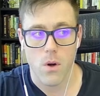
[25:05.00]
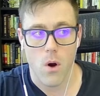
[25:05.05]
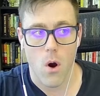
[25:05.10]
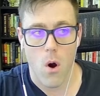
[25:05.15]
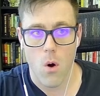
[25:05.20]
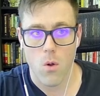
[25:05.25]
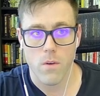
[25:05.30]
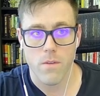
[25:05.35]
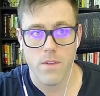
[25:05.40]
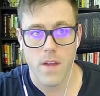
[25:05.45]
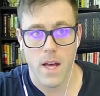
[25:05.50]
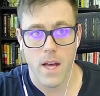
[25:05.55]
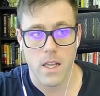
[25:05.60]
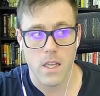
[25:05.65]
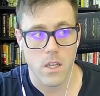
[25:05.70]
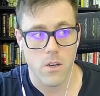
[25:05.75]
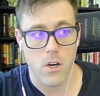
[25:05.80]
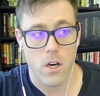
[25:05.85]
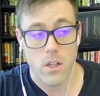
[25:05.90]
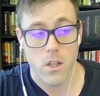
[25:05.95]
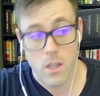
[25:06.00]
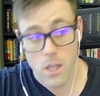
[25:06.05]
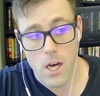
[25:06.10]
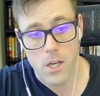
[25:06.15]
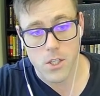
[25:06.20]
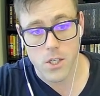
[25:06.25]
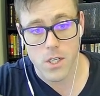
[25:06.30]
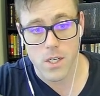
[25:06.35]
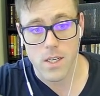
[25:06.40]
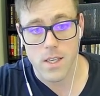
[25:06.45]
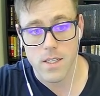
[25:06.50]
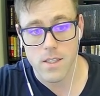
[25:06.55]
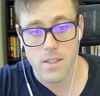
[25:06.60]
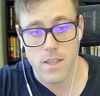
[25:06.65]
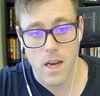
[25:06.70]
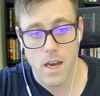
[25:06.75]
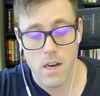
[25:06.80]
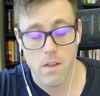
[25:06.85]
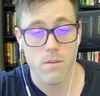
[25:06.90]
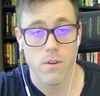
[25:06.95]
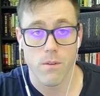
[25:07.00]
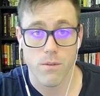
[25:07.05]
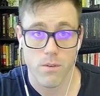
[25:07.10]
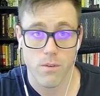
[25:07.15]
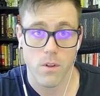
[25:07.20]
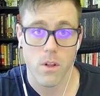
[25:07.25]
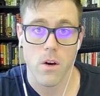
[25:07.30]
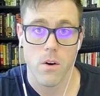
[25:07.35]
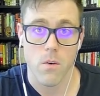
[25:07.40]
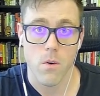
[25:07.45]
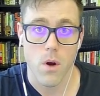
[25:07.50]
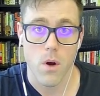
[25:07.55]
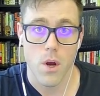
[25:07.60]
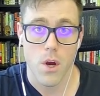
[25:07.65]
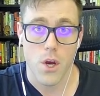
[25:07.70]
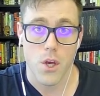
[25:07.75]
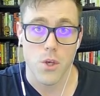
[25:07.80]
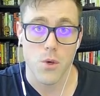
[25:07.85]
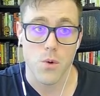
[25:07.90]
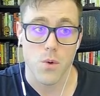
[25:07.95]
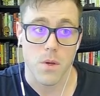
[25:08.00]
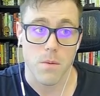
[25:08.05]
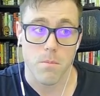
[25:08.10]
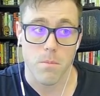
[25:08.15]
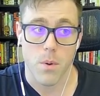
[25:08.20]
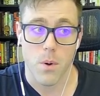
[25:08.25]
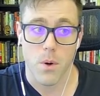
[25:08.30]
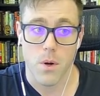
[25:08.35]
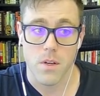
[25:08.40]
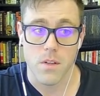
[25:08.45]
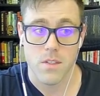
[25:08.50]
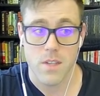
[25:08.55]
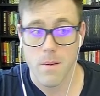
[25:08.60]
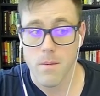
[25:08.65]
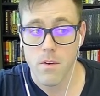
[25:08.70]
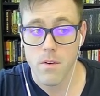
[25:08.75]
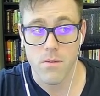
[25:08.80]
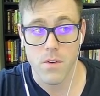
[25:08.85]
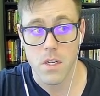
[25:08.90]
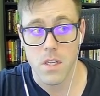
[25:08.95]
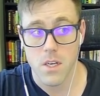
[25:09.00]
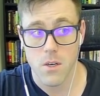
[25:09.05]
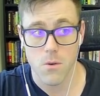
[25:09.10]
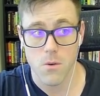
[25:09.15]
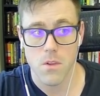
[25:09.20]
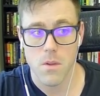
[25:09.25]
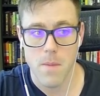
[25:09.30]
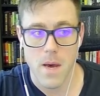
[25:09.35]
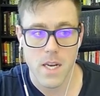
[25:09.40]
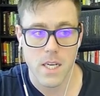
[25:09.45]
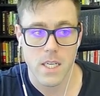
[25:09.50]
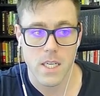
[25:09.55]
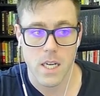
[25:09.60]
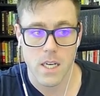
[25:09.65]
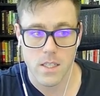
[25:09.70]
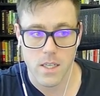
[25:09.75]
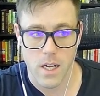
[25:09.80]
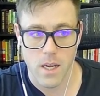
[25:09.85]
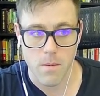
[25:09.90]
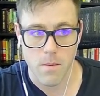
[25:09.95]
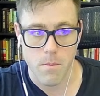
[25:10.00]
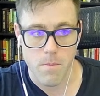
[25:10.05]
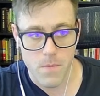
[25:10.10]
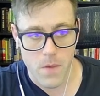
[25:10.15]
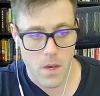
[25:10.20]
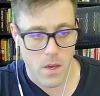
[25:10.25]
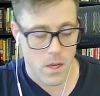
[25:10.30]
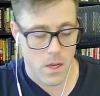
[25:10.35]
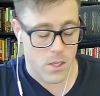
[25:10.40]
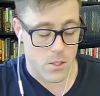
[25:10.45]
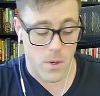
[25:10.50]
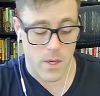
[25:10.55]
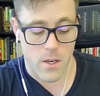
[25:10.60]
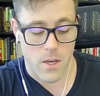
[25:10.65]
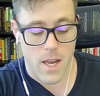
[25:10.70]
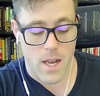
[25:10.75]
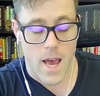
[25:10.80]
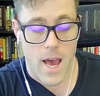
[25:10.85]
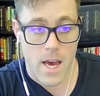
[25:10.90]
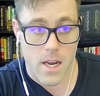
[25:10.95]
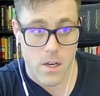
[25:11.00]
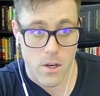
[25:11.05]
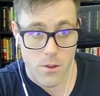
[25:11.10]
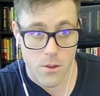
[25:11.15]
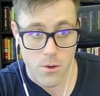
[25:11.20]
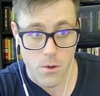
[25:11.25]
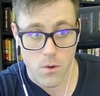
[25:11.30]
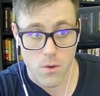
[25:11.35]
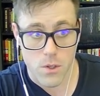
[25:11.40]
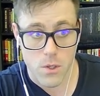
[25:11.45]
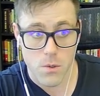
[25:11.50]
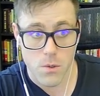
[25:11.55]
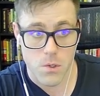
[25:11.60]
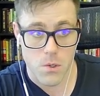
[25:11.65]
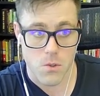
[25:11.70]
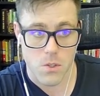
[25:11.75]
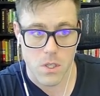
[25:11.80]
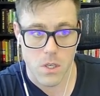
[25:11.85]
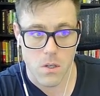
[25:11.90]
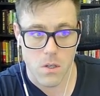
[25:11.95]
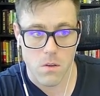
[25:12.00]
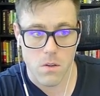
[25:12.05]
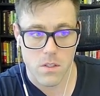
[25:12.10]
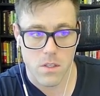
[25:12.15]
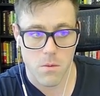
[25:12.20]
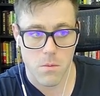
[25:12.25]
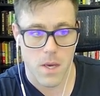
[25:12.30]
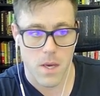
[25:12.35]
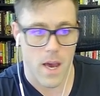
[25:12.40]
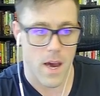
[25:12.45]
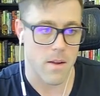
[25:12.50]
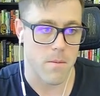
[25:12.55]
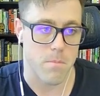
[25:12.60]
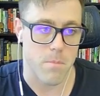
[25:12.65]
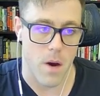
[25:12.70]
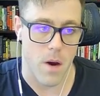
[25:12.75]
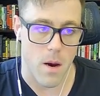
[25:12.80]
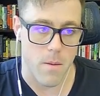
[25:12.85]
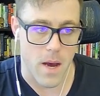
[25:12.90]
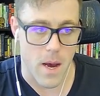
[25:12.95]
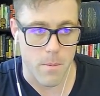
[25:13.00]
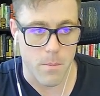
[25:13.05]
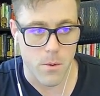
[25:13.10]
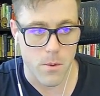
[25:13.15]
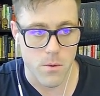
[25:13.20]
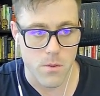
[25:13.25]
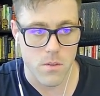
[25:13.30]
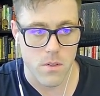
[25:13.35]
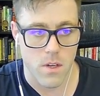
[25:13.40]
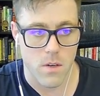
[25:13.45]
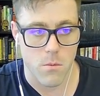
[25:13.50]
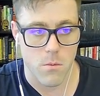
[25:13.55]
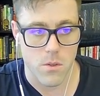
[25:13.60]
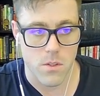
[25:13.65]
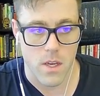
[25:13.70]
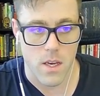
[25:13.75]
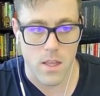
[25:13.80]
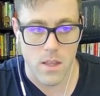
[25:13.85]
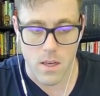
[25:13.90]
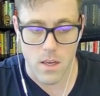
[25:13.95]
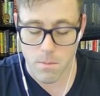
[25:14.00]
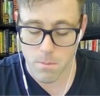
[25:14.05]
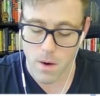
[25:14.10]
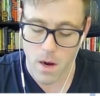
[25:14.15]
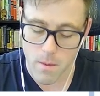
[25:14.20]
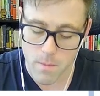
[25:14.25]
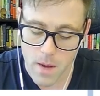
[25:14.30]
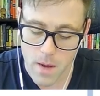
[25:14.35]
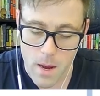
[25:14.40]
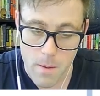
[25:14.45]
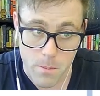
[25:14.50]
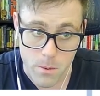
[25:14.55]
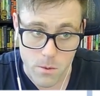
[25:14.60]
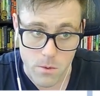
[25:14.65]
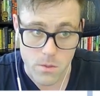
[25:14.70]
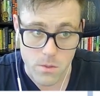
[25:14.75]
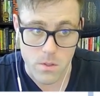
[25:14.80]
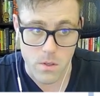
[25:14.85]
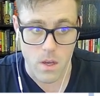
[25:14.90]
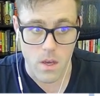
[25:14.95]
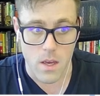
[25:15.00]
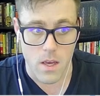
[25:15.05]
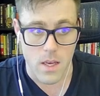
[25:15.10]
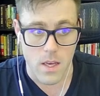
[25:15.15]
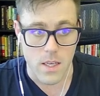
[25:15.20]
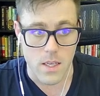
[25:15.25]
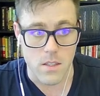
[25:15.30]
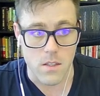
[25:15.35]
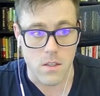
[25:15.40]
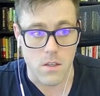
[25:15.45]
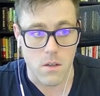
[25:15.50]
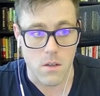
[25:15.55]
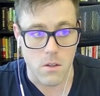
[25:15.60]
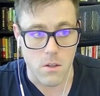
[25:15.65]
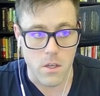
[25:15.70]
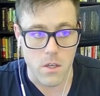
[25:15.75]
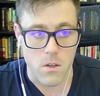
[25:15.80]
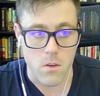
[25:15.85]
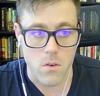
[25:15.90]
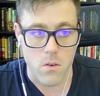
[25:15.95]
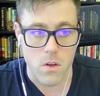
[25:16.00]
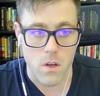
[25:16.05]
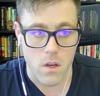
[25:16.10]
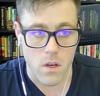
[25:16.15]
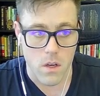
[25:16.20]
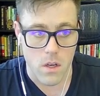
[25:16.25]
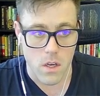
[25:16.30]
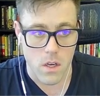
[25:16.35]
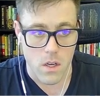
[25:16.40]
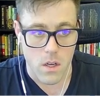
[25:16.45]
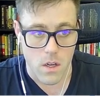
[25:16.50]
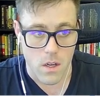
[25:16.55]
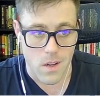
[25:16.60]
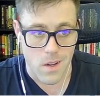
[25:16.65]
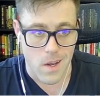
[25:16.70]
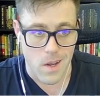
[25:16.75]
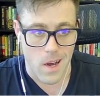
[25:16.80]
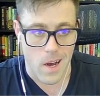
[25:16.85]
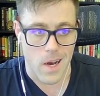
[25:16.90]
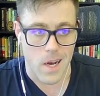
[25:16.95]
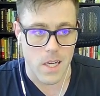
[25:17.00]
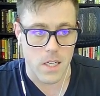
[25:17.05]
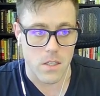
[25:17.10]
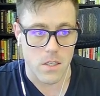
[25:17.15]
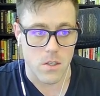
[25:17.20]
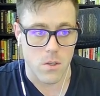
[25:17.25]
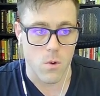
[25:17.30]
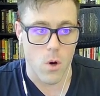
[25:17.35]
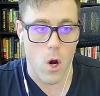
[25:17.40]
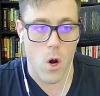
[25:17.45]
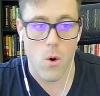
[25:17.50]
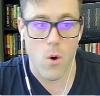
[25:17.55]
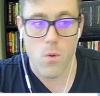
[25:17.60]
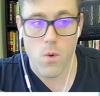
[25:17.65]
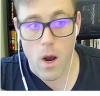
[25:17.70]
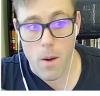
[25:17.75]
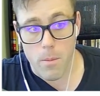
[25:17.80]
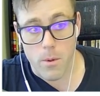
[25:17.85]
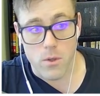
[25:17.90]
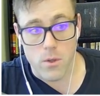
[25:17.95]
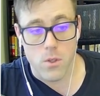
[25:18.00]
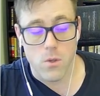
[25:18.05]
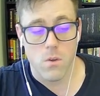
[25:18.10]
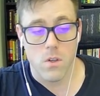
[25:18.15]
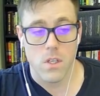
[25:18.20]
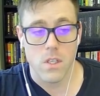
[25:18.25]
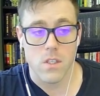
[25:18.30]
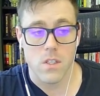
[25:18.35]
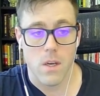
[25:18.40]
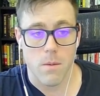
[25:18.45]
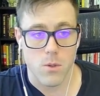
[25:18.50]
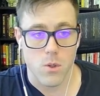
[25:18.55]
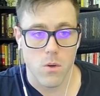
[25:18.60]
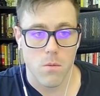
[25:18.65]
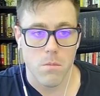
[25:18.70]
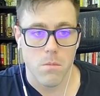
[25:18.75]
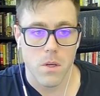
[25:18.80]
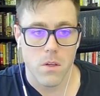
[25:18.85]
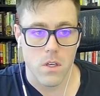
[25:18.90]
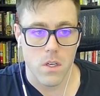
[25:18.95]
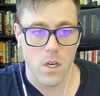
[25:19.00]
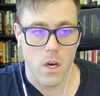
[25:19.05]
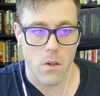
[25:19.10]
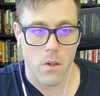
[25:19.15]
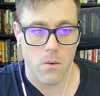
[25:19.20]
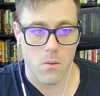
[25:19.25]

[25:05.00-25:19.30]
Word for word: that lo logic inside of the flow, you can put some of it here in the metadata type. So I could add other users here. Let's say we add in Bob Apples, and we'll say that Bob Apples is cleared uh, to own opportunities up to a million dollars